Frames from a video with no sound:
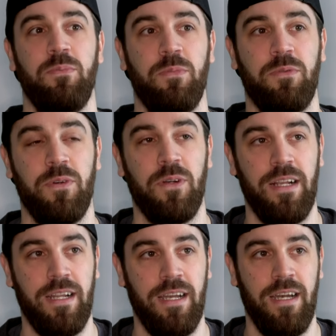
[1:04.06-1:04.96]
before
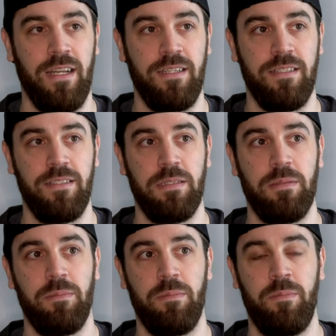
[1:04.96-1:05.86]
I got
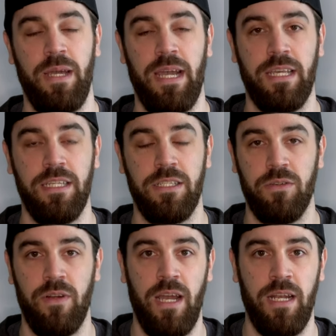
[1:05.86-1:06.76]
back
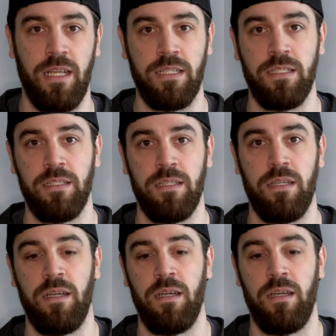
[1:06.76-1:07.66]
into riding,
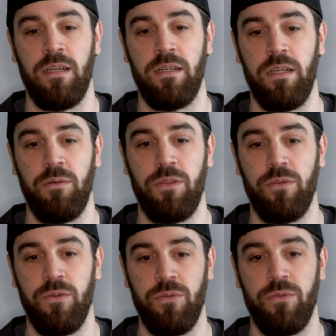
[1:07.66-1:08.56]
I went
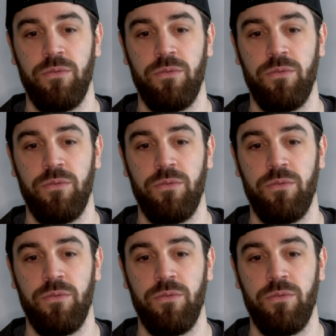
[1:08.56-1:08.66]
through